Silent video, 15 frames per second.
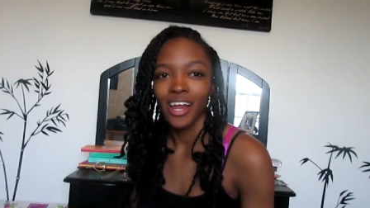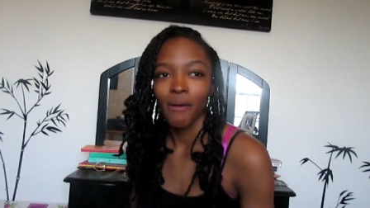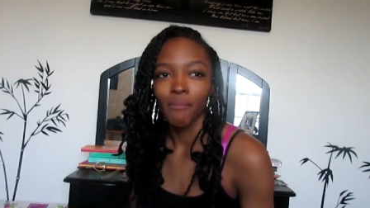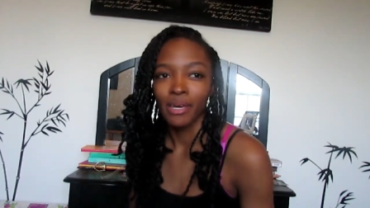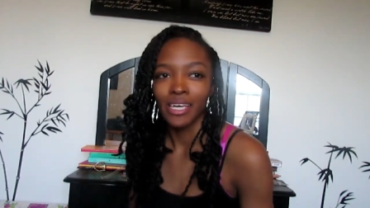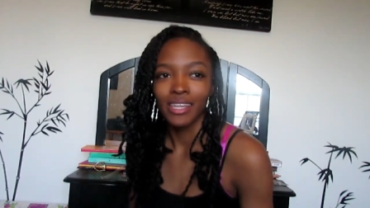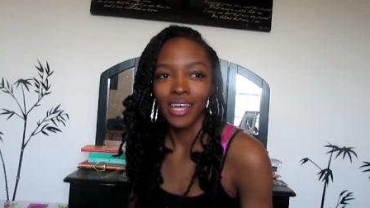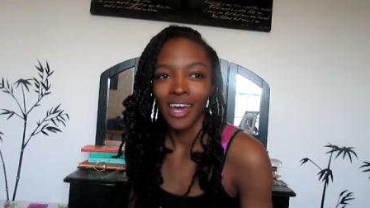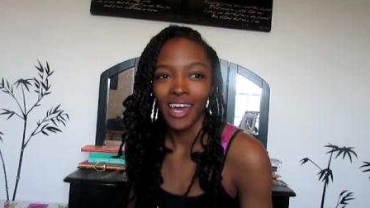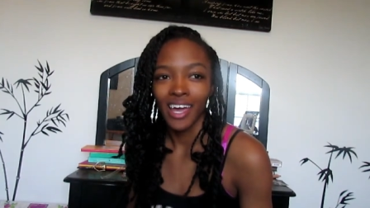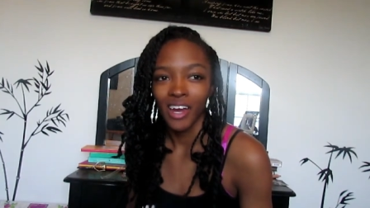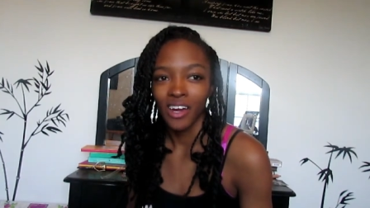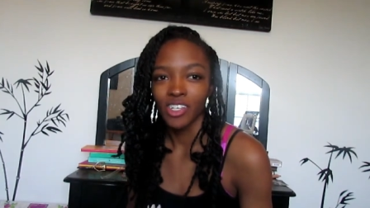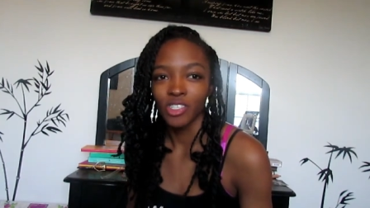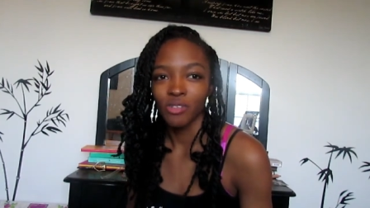I mean, the
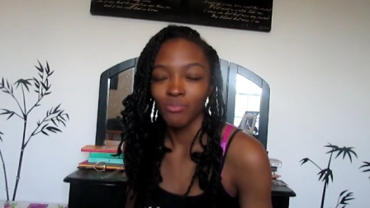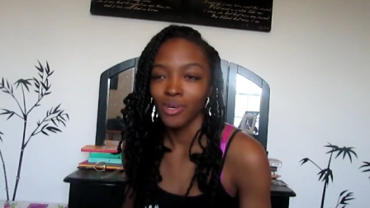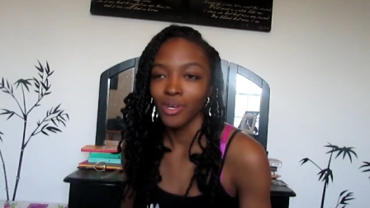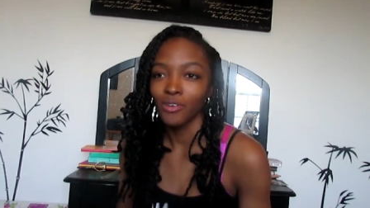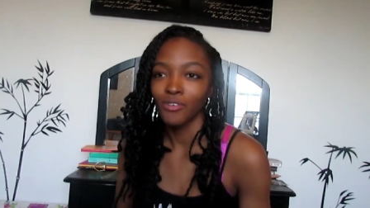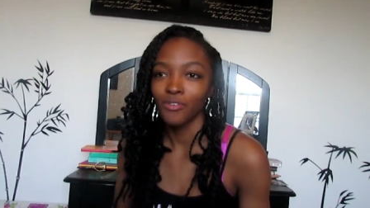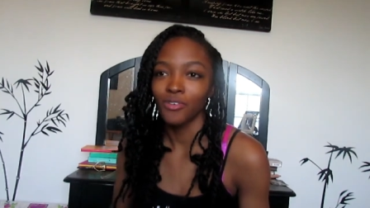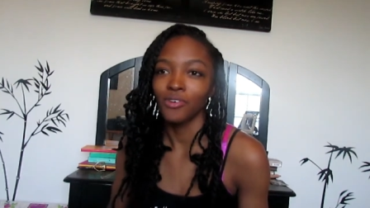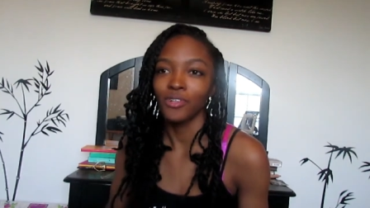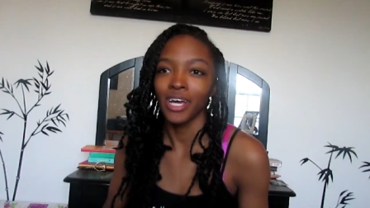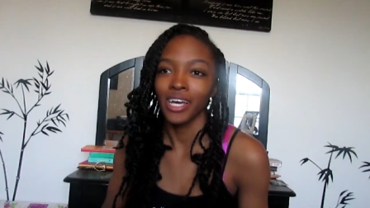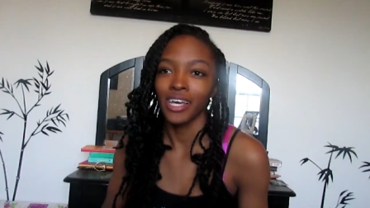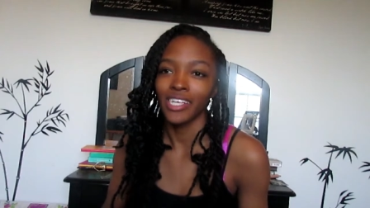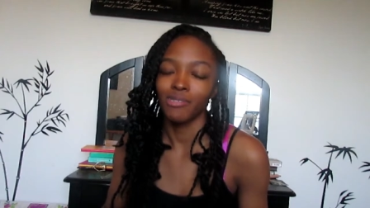hair is beautiful, like,